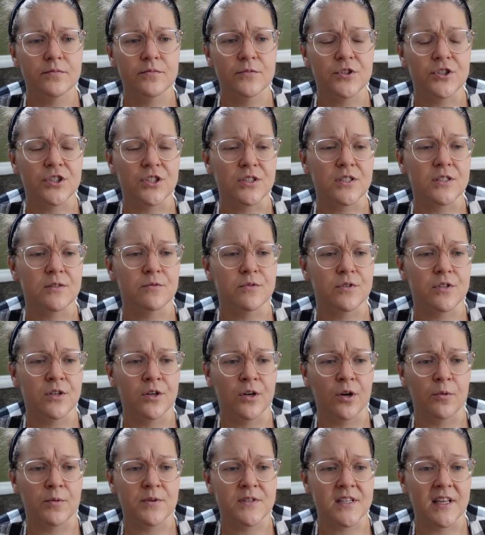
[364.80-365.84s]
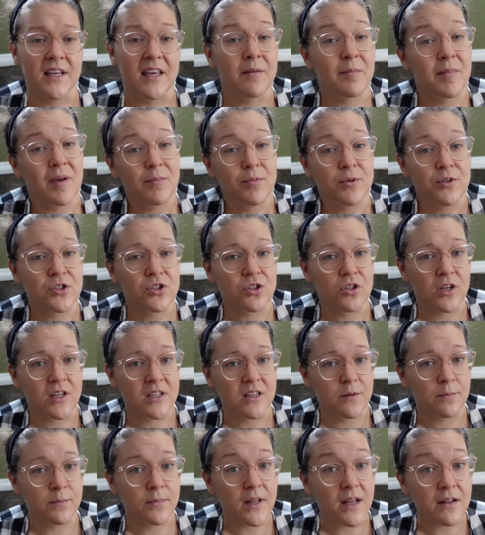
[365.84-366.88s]
She, you know, was thinking maybe we should look
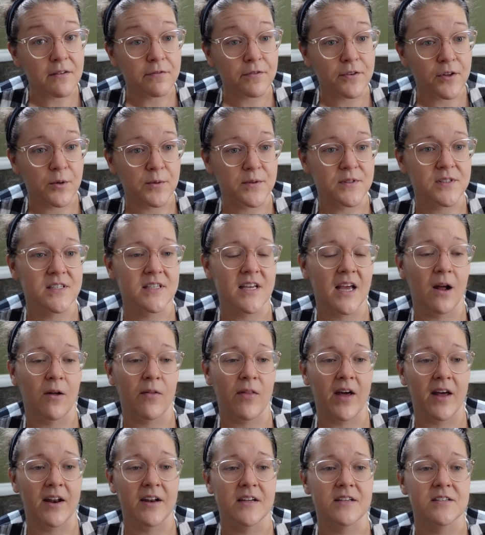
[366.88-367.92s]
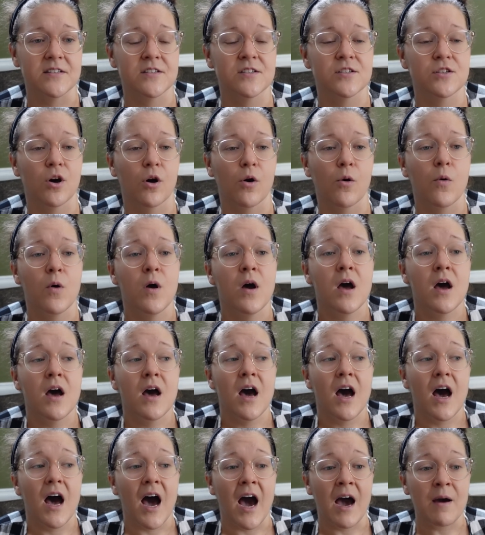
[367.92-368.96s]
at the blood flow and see how that is. So
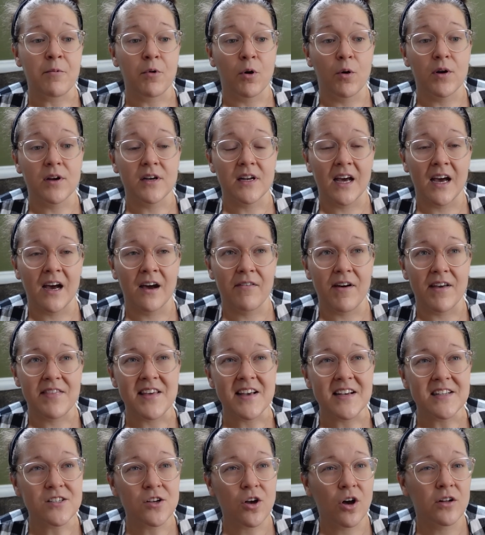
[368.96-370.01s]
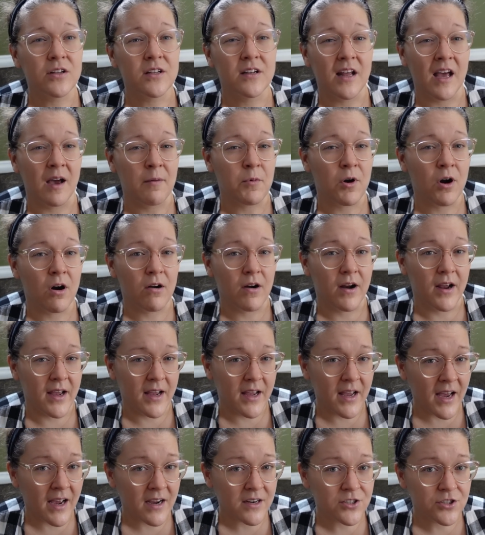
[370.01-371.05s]
I'm going to have, I think it's called an
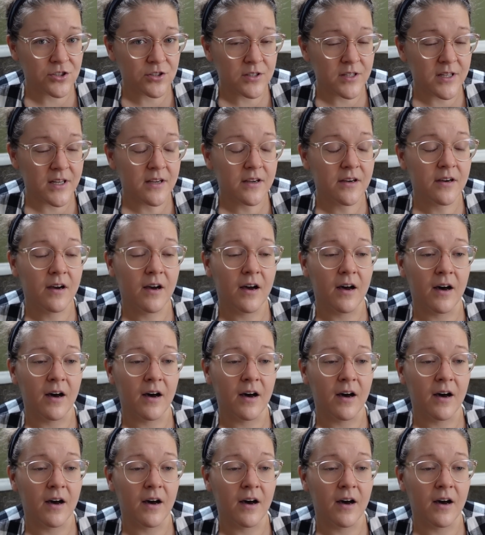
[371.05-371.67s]
MRA actually.